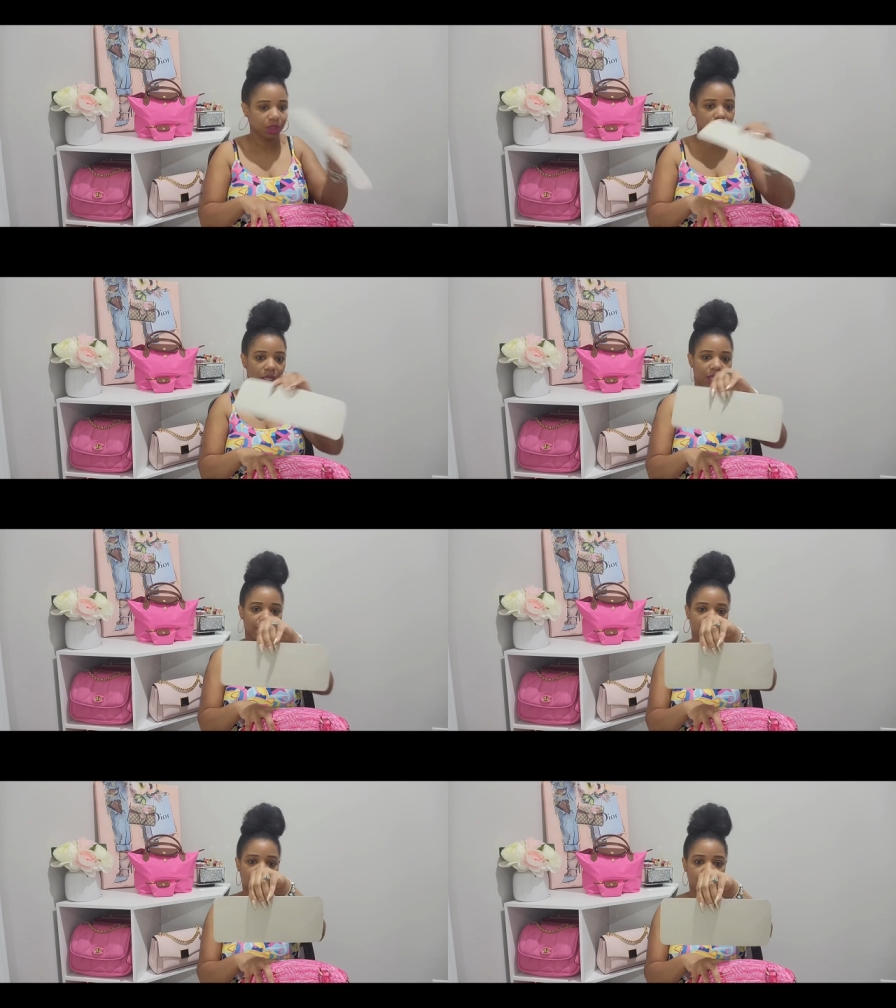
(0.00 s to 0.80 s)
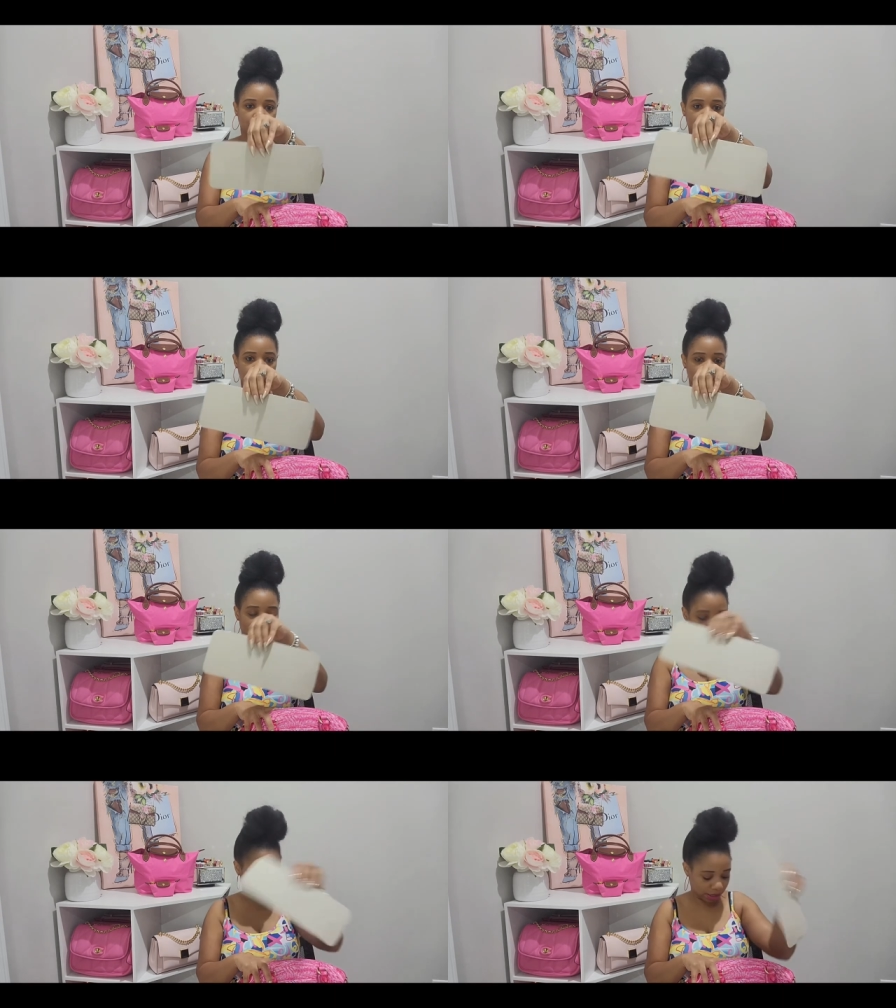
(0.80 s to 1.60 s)
Look, it even came with the little
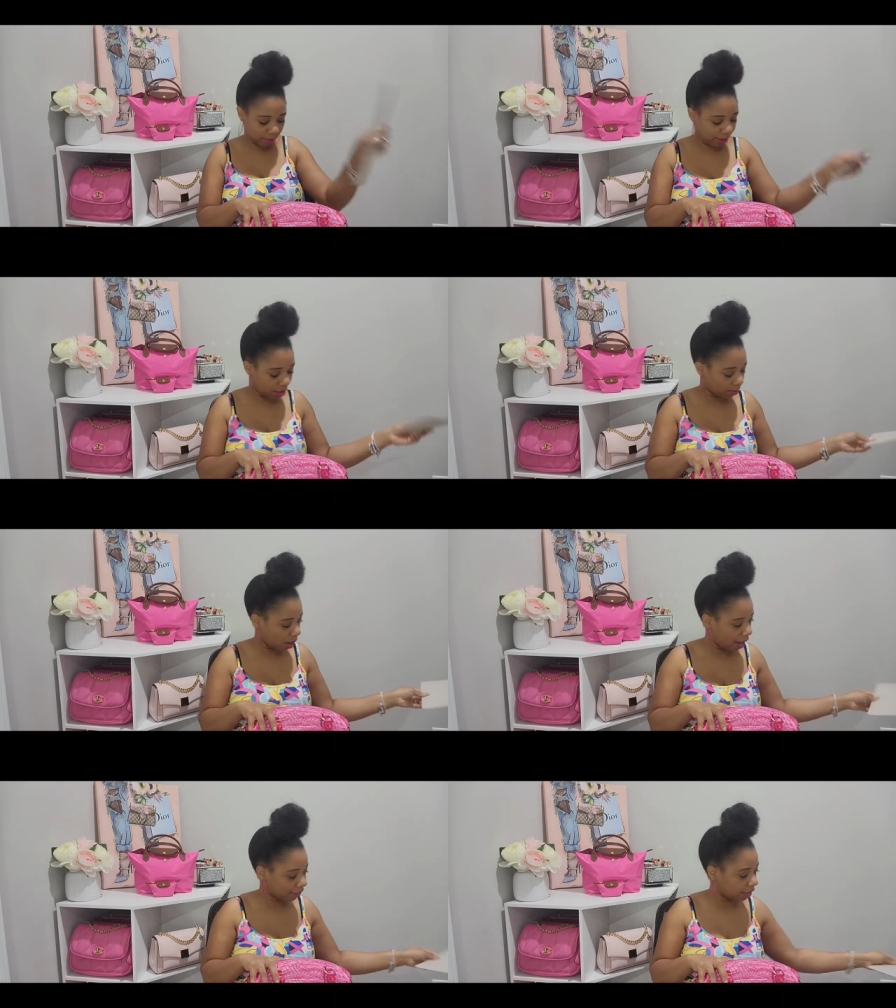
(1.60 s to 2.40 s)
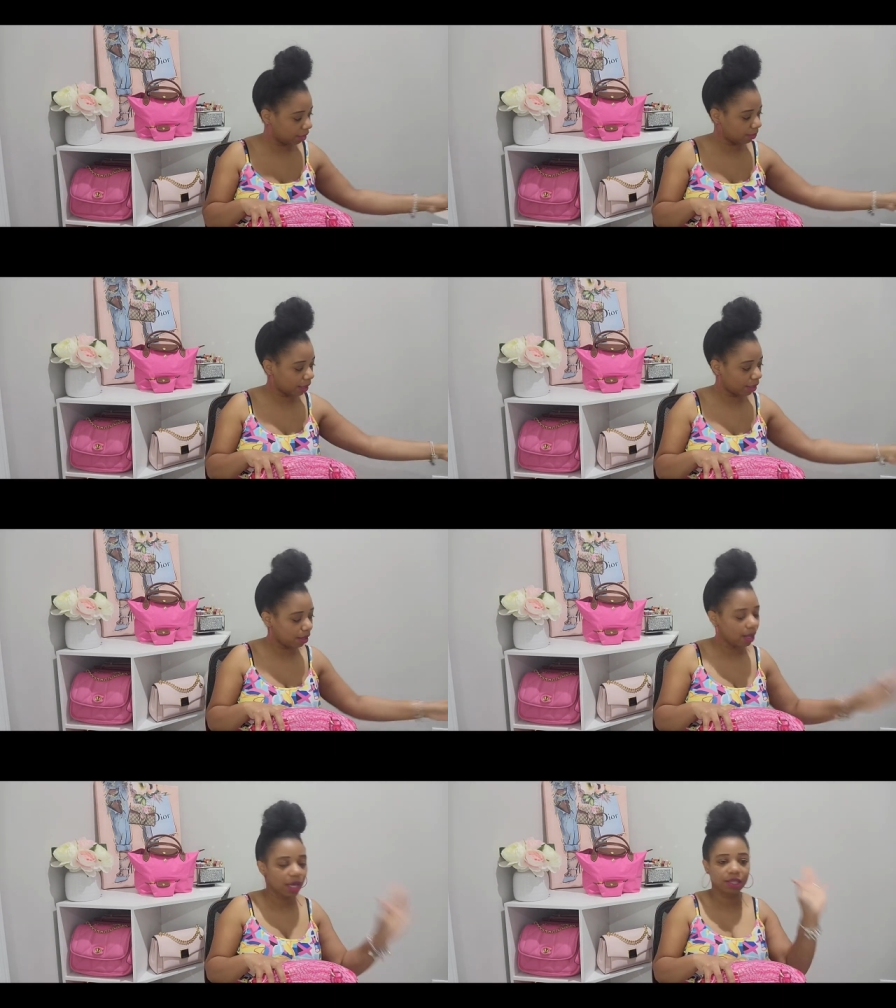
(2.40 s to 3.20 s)
padding at the bottom. I'll have to keep that.
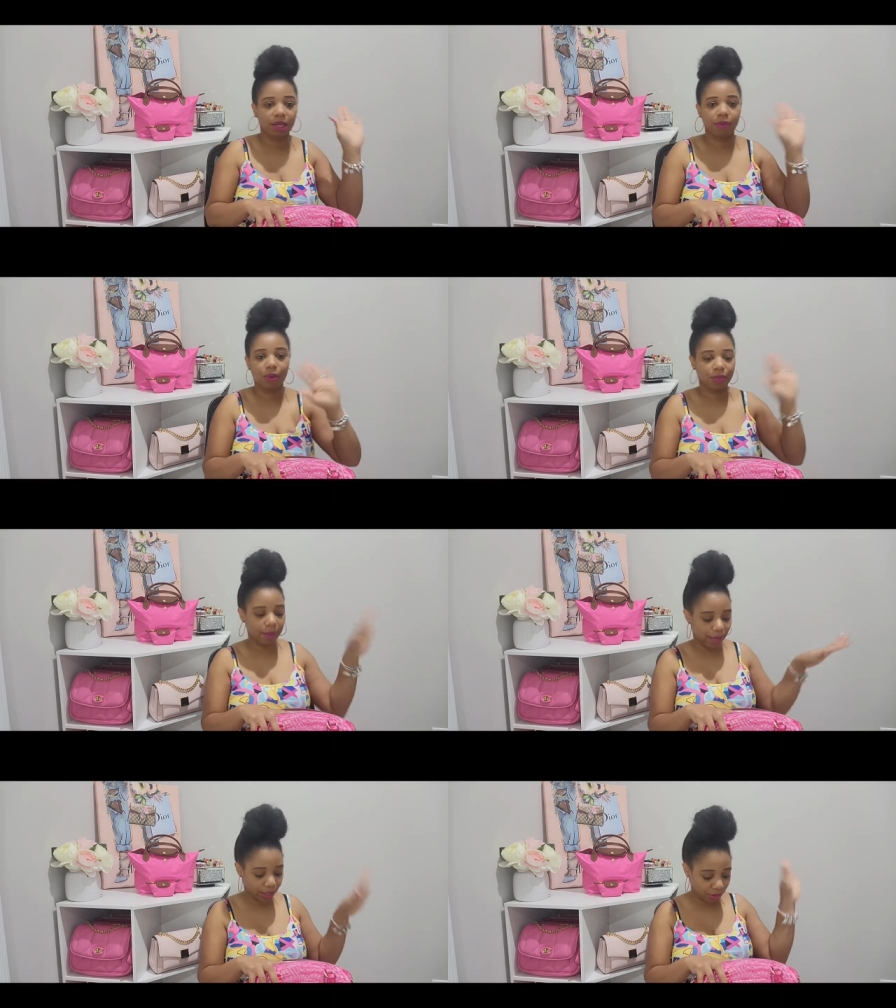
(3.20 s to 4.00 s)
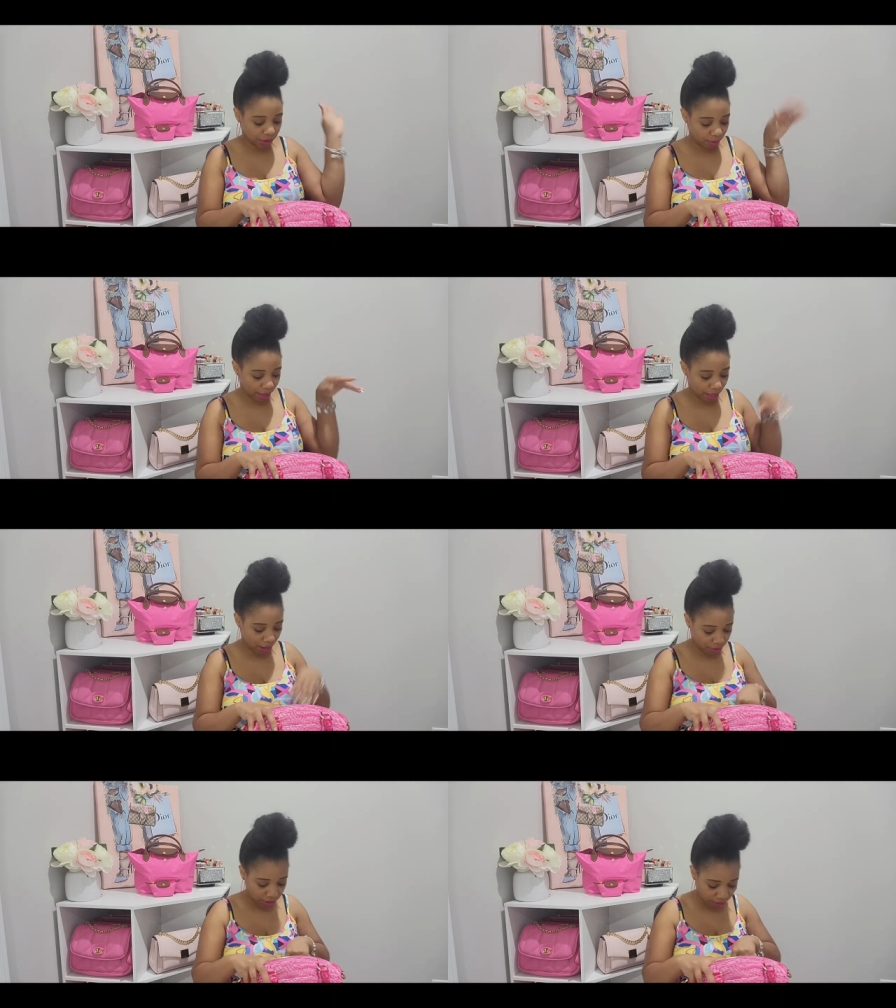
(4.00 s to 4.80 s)
That way when I'm not using the bag,
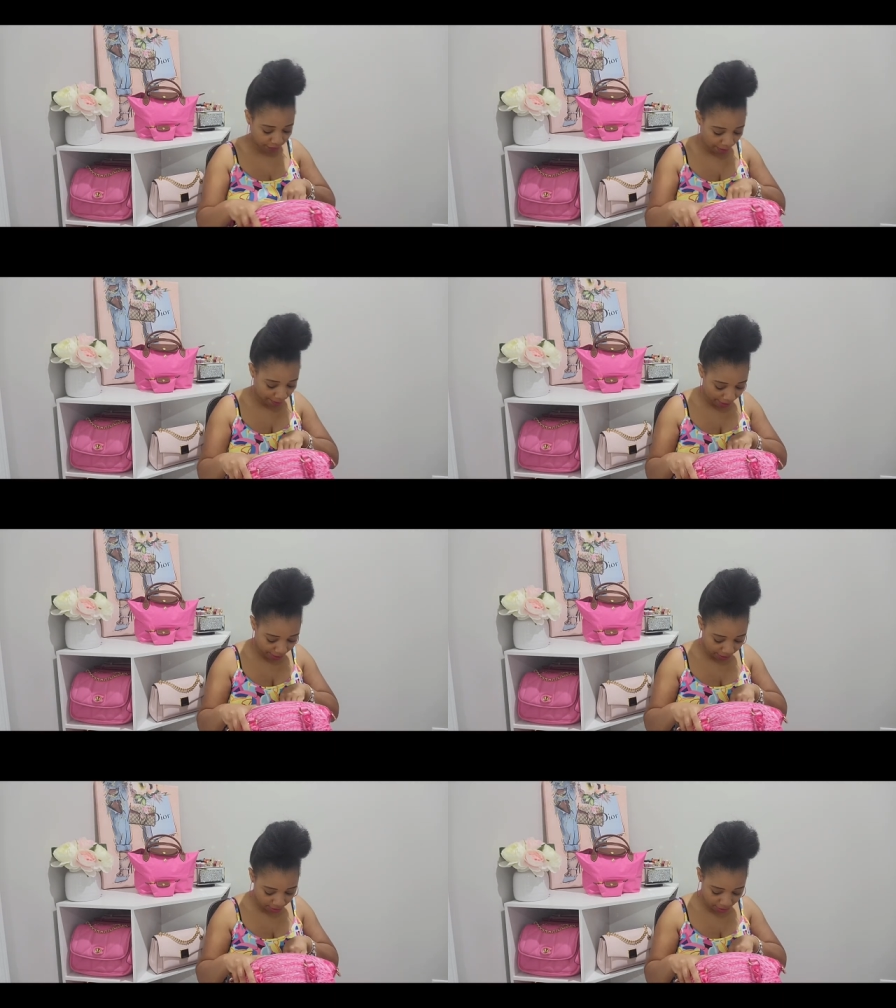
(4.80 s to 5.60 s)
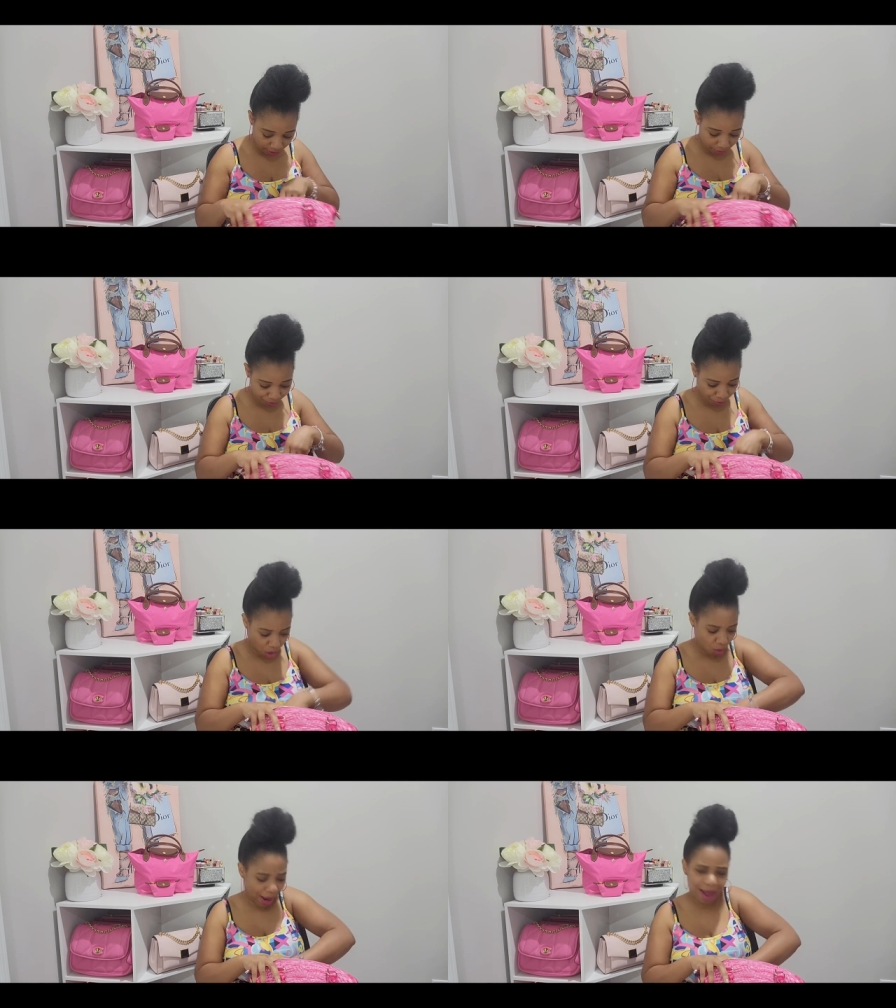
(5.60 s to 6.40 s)
I'll just stuff that back in there.
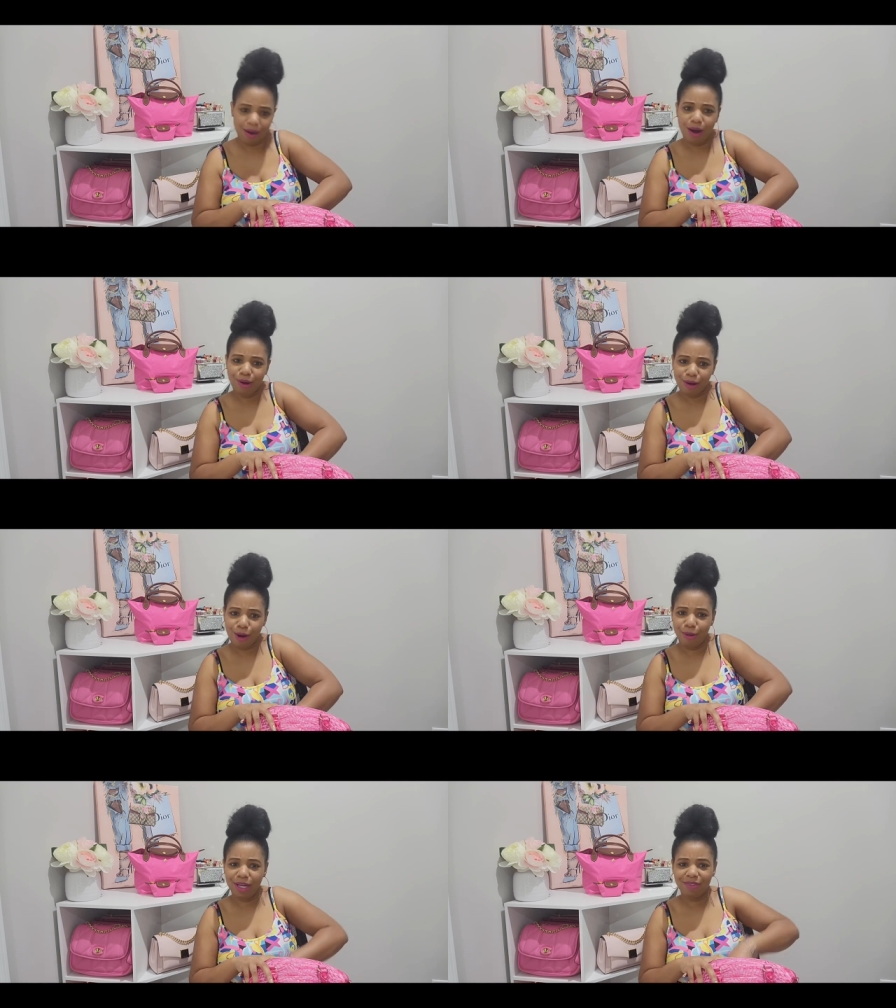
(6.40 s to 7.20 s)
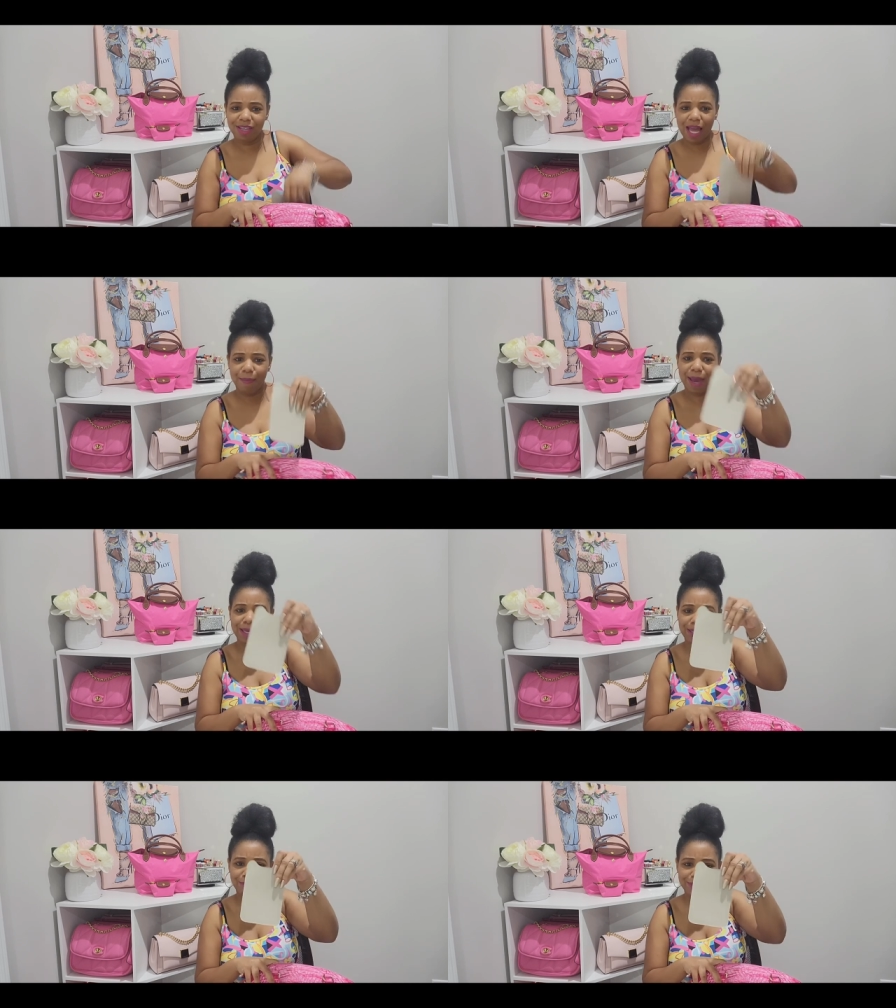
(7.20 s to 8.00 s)
Oh, wow. Hold on. It even got
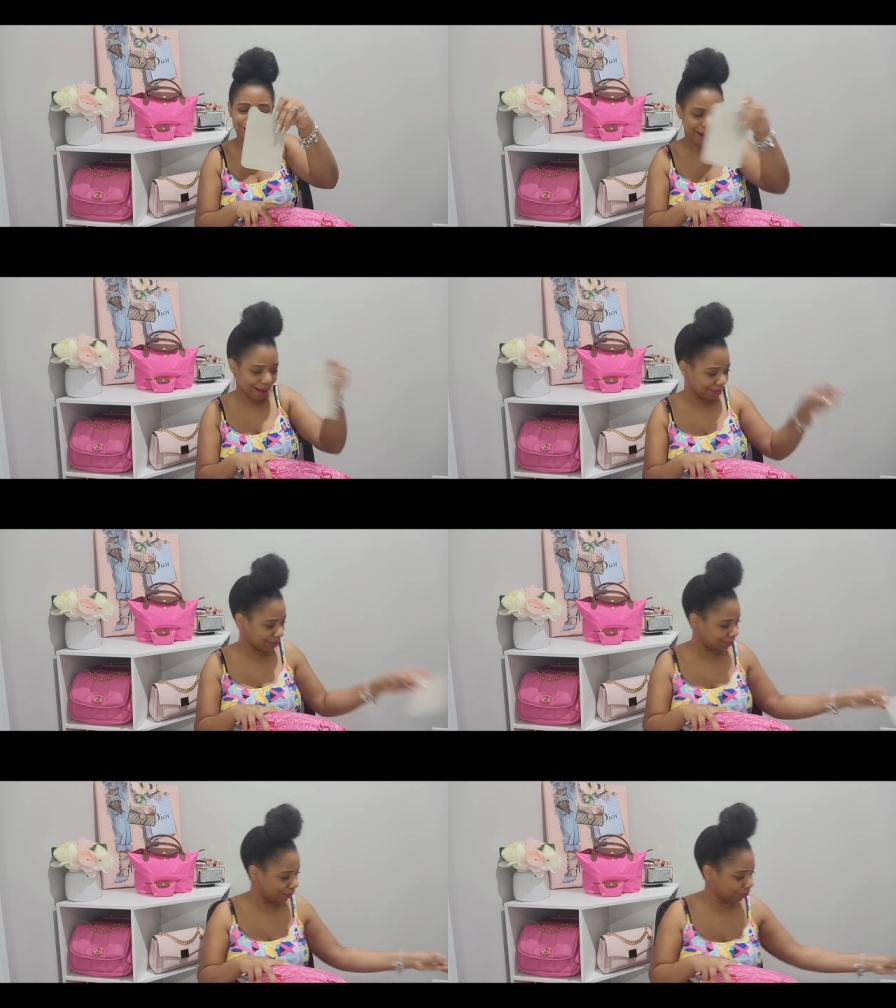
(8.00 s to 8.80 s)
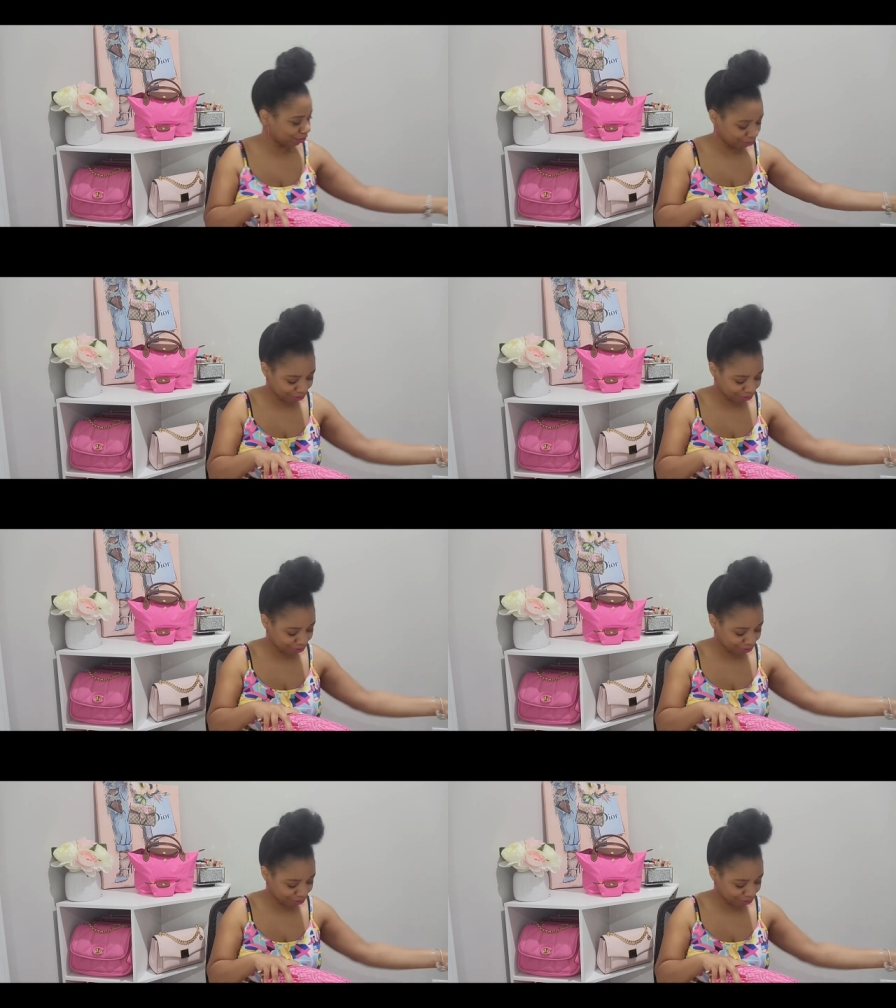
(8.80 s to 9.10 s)
padding on the side, too.